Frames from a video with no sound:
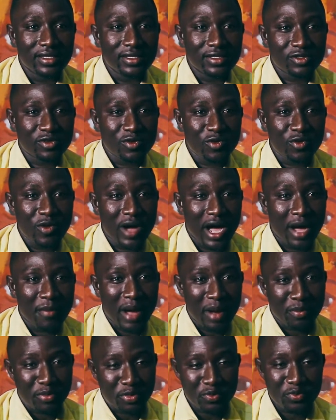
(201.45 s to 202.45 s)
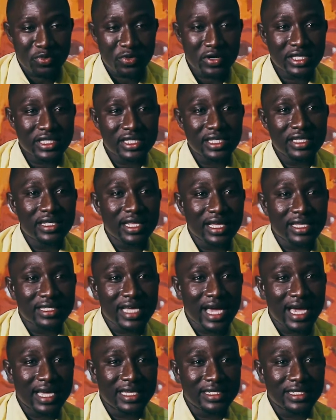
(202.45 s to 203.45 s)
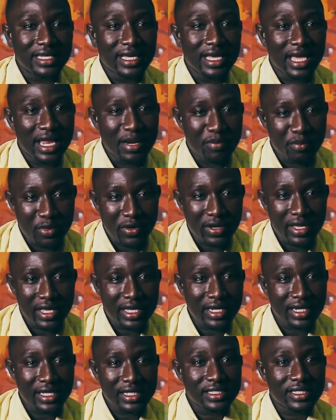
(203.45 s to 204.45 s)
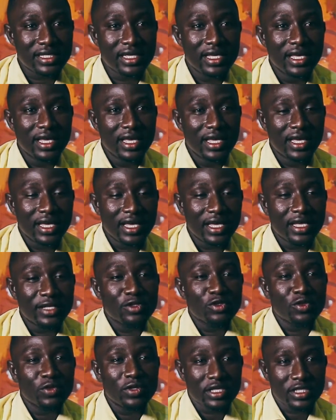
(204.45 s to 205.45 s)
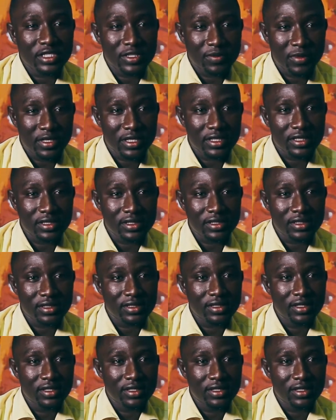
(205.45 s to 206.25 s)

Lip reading: So I'm appropriating that idea and bringing it into the space.